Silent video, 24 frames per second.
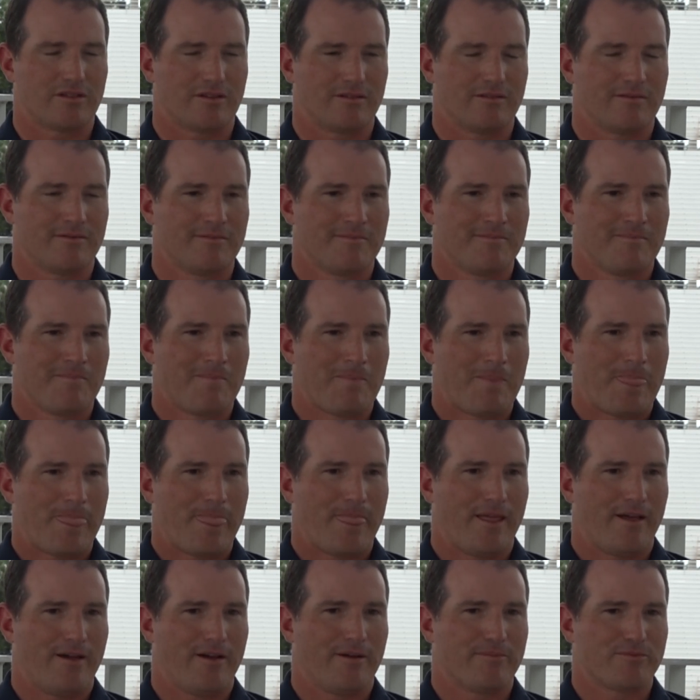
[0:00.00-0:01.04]
And
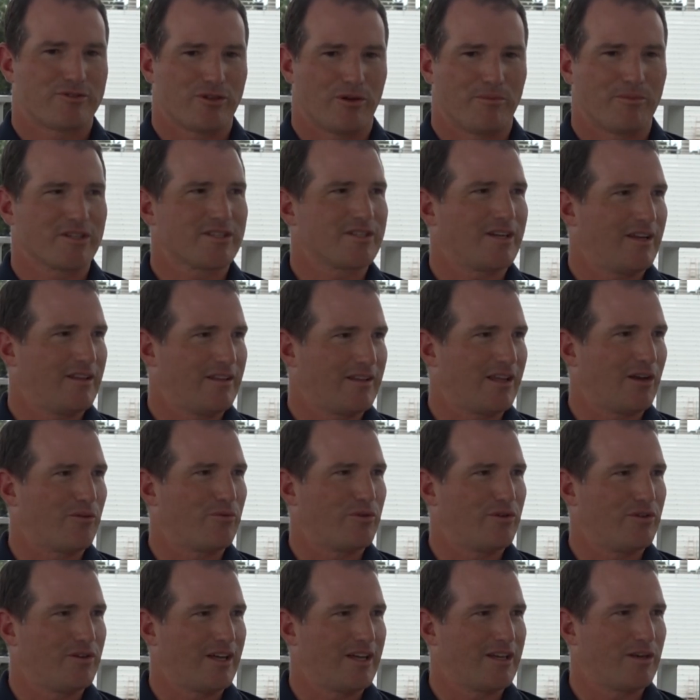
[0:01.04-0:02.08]
so I'm excited to get
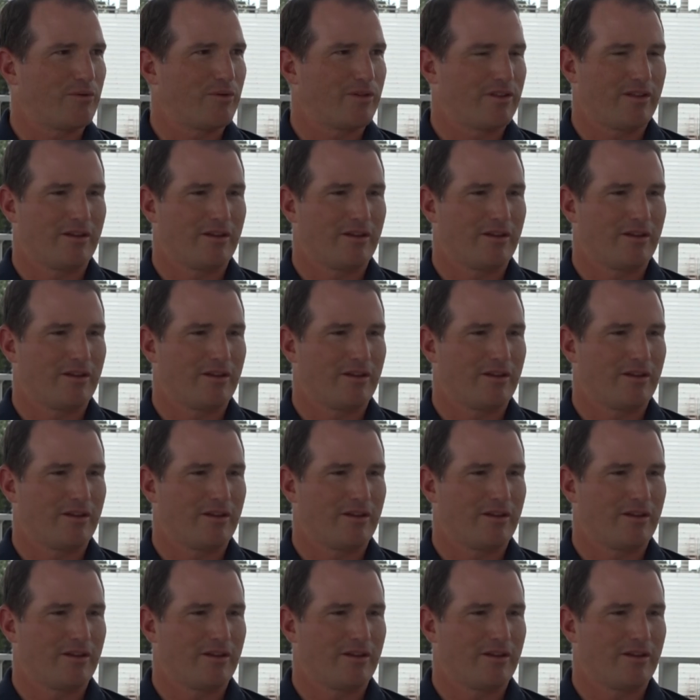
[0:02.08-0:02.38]
reunited with